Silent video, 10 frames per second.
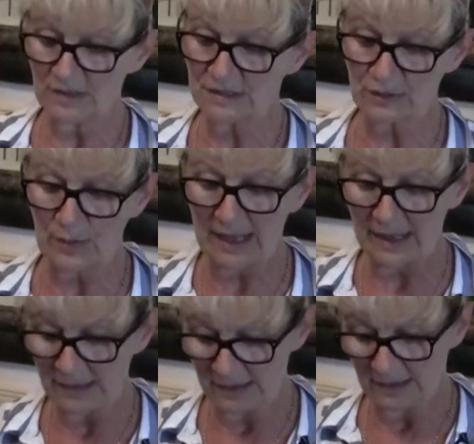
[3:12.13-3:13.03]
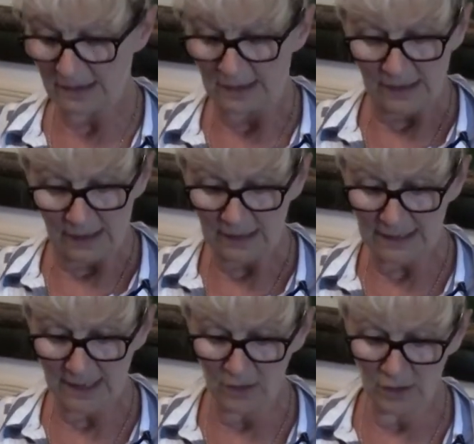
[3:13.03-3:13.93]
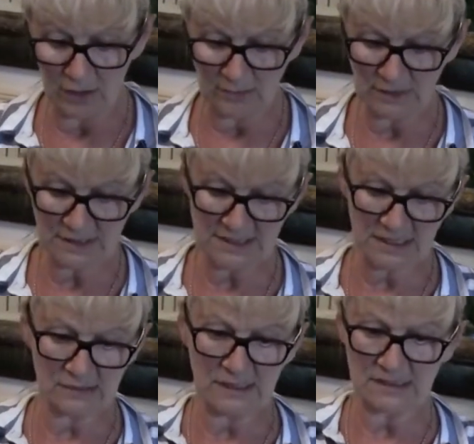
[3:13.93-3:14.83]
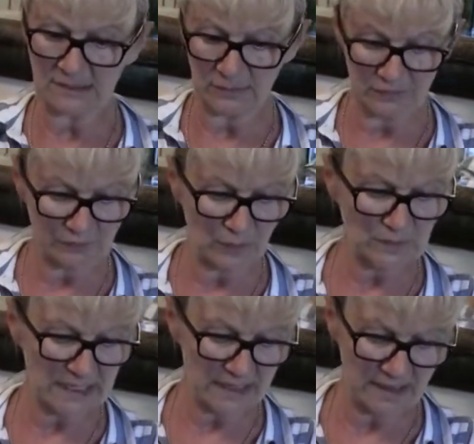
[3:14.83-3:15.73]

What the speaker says: a square. And now all I'm going to do is I'm going to fold it in